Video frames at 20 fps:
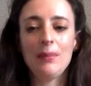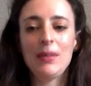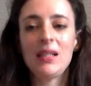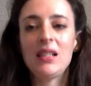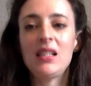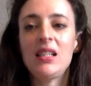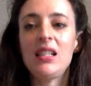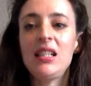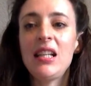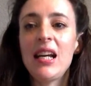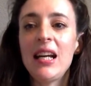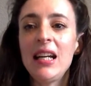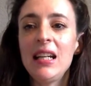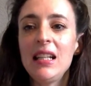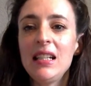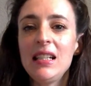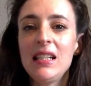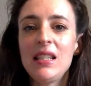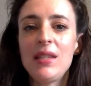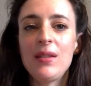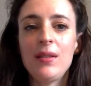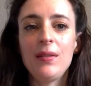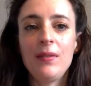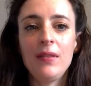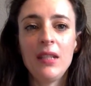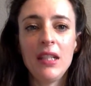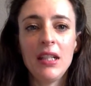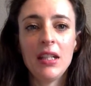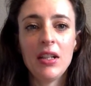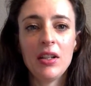Today's
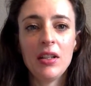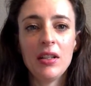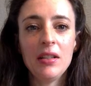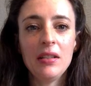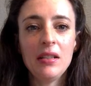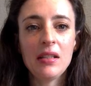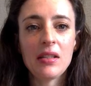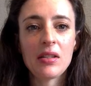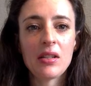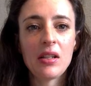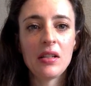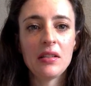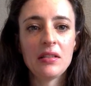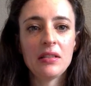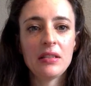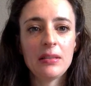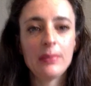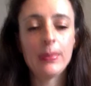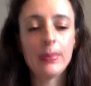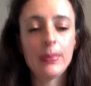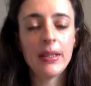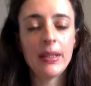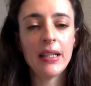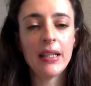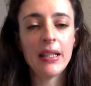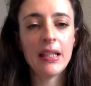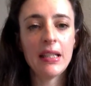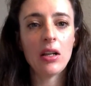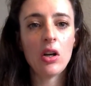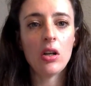video is going to be
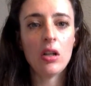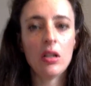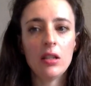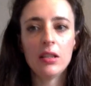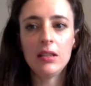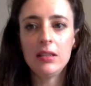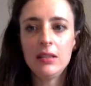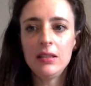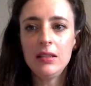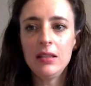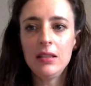on